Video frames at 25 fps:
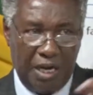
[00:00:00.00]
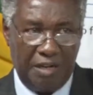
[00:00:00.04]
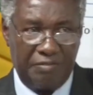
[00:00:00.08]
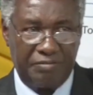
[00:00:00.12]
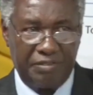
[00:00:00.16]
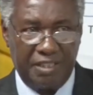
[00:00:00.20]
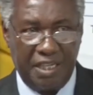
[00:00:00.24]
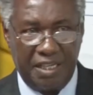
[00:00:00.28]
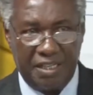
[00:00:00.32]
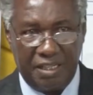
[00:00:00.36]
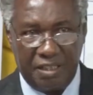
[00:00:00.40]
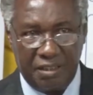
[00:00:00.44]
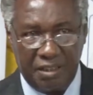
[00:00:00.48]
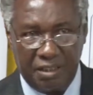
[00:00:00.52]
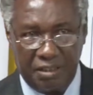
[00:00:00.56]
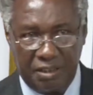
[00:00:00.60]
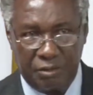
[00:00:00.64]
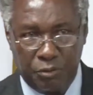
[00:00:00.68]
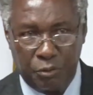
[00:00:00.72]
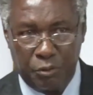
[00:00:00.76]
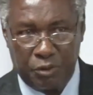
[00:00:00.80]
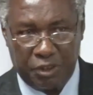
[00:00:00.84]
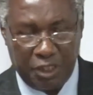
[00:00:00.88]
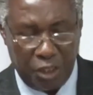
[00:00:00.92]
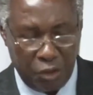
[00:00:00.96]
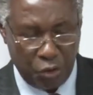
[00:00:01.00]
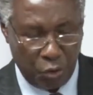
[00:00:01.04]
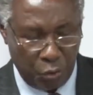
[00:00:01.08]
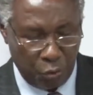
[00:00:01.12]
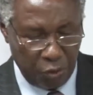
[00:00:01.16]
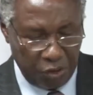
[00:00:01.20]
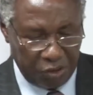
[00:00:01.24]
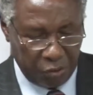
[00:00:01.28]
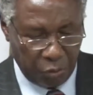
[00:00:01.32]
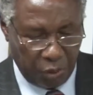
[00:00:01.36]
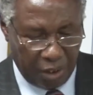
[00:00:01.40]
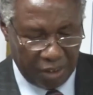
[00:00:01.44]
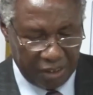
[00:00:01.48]
after to tell you
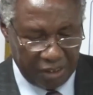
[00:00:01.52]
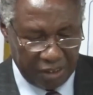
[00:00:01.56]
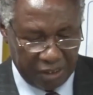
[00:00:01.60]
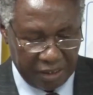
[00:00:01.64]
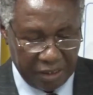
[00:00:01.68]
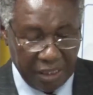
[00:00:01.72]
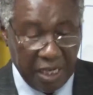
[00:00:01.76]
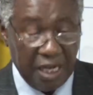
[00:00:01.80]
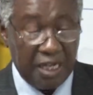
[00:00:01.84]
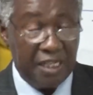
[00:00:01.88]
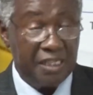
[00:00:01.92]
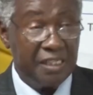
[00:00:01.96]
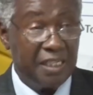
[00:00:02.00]
which one it is.